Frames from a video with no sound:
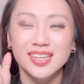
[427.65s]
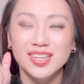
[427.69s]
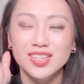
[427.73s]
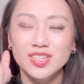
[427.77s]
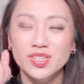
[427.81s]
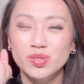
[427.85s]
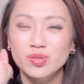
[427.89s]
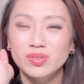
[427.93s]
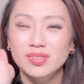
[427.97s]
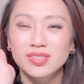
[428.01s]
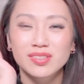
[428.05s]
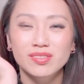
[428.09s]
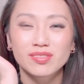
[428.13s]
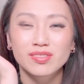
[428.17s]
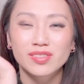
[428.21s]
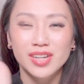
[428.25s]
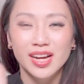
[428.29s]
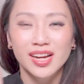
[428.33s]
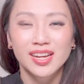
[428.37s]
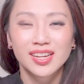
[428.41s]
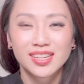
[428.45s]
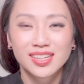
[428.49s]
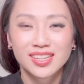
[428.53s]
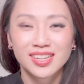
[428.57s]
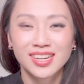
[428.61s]
there's so little
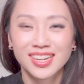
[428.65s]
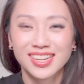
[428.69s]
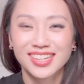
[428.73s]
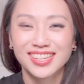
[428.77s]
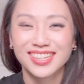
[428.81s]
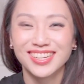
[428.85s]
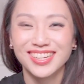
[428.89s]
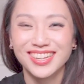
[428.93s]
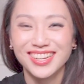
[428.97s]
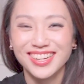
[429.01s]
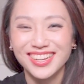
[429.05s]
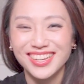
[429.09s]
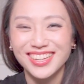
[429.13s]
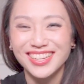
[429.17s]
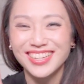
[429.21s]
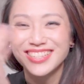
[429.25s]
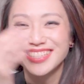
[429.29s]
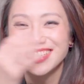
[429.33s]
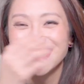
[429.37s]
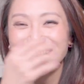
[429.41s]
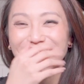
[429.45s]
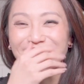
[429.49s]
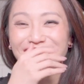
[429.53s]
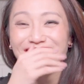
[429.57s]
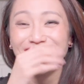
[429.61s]
color.
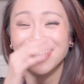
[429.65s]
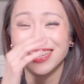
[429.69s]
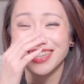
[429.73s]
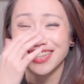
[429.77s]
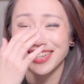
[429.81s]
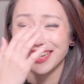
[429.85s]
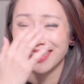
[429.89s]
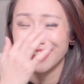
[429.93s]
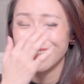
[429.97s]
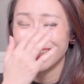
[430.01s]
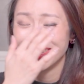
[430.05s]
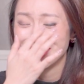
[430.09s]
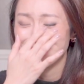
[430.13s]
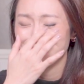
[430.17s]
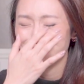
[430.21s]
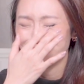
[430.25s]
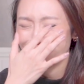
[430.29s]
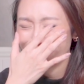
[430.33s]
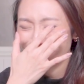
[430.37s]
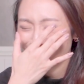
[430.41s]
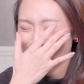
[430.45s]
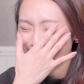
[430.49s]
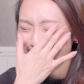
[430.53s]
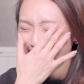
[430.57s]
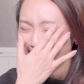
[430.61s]
It's like
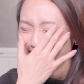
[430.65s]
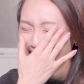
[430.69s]
negligible.